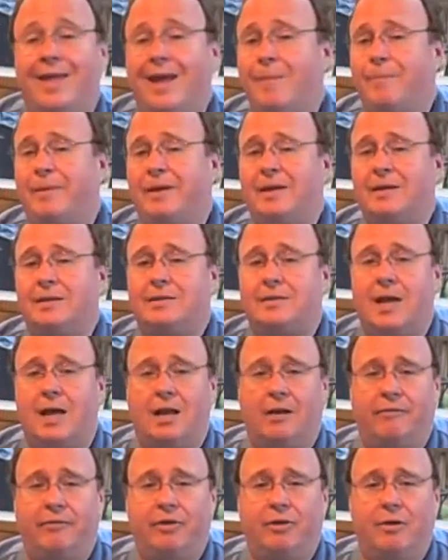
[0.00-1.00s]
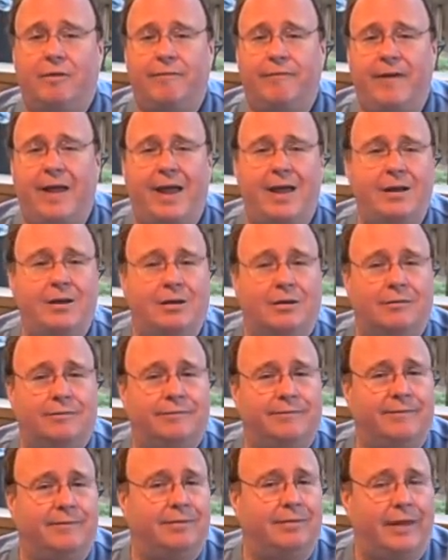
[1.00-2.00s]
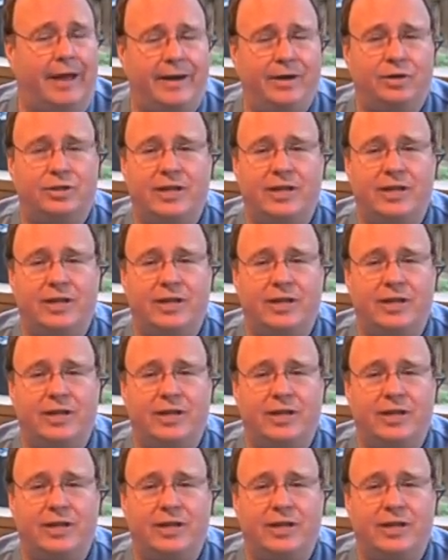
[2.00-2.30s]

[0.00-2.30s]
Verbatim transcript: that being said, if you're a fan of lighter